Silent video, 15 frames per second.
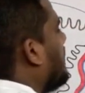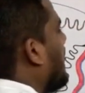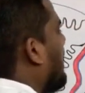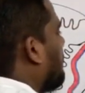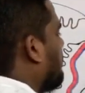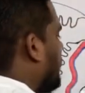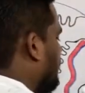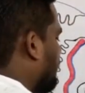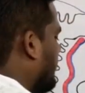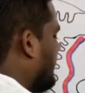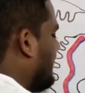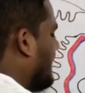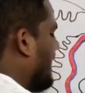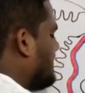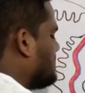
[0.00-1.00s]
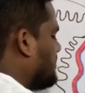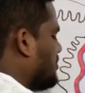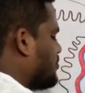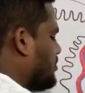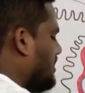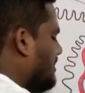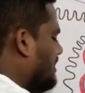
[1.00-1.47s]
after
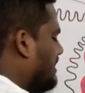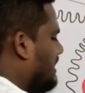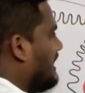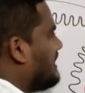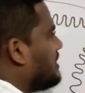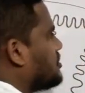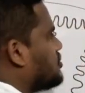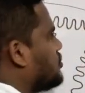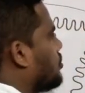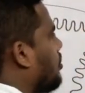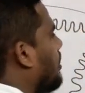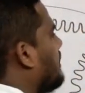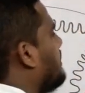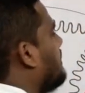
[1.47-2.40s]
fertilization. Let us draw